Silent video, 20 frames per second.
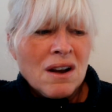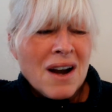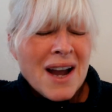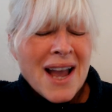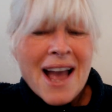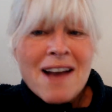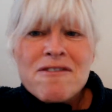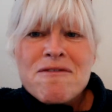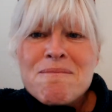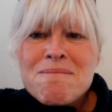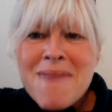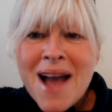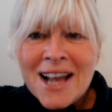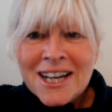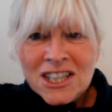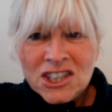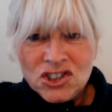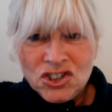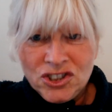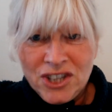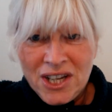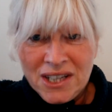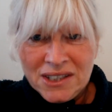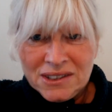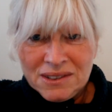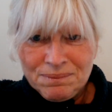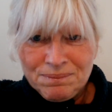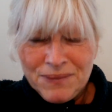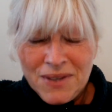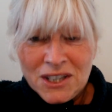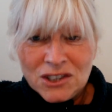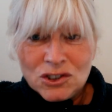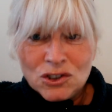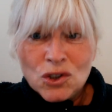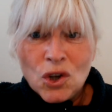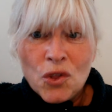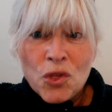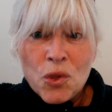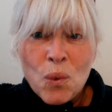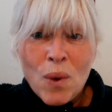I have managed it. It's
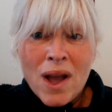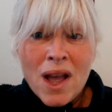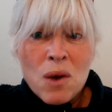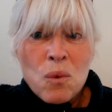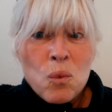not the way I